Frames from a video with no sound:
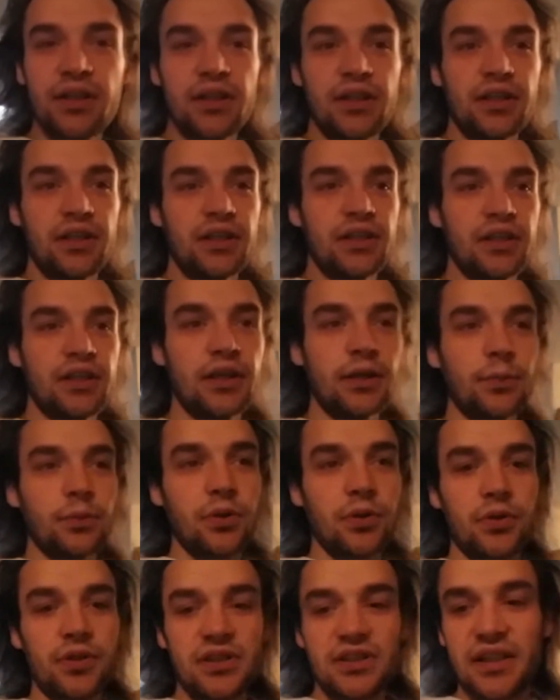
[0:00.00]
I'm
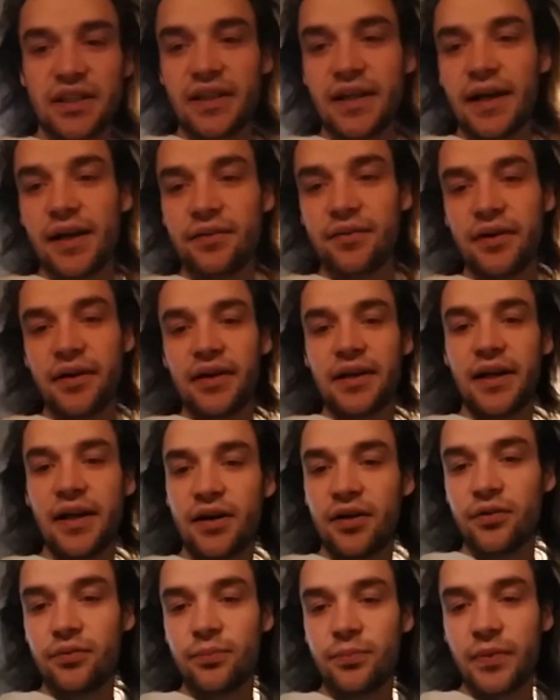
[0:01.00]
gonna say that right
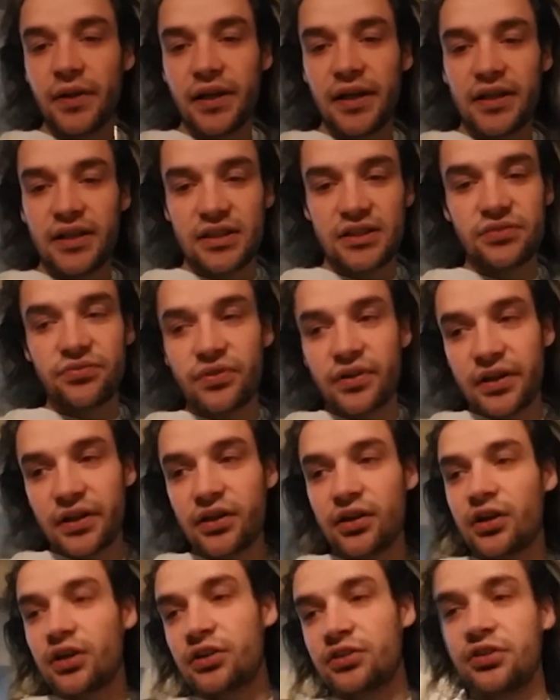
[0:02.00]
now. It is
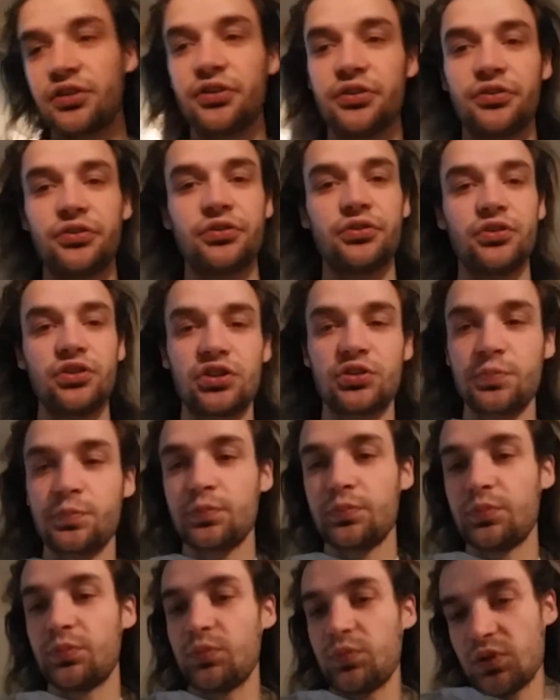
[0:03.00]
very hard to
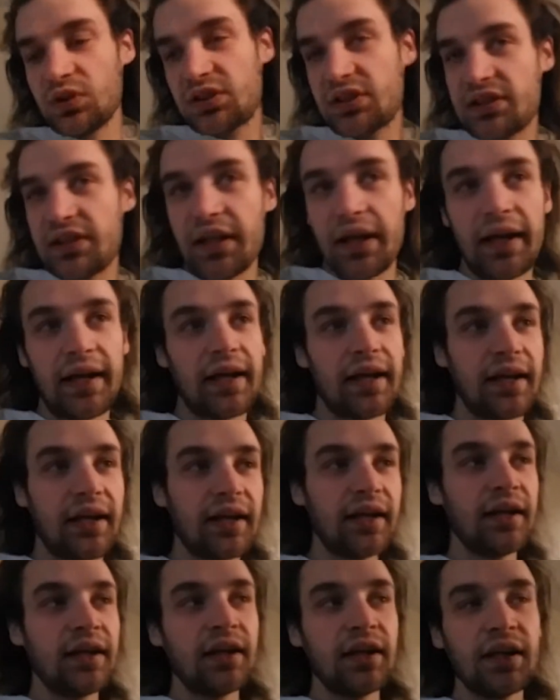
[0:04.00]

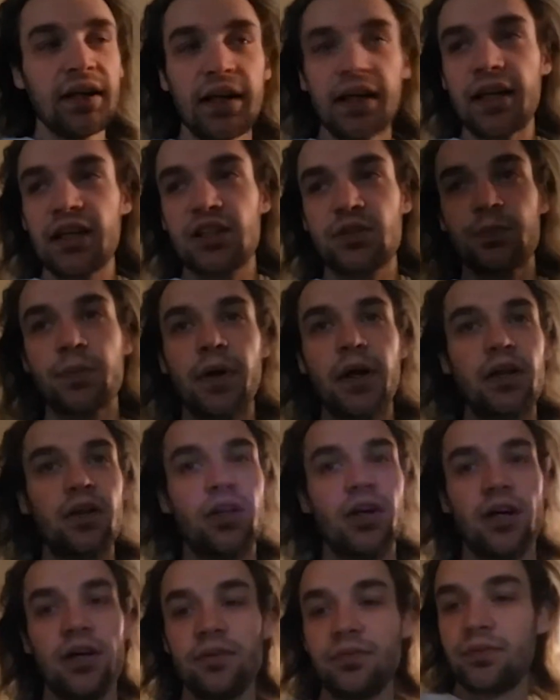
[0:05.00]
stay and spread
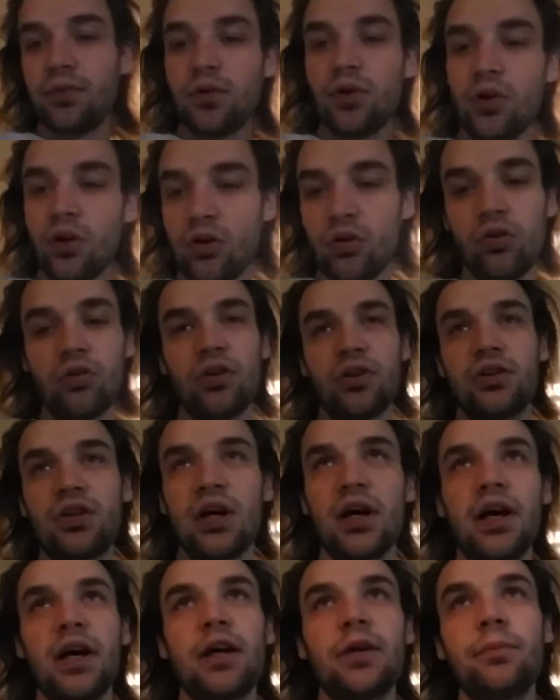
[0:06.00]
love all the
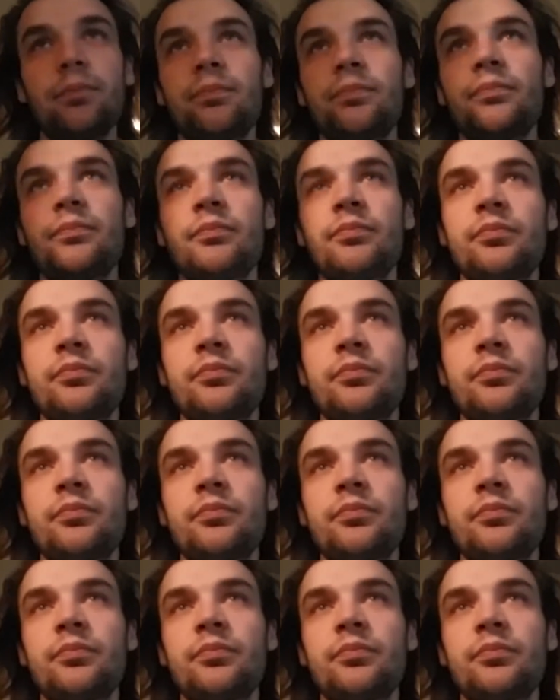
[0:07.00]
time.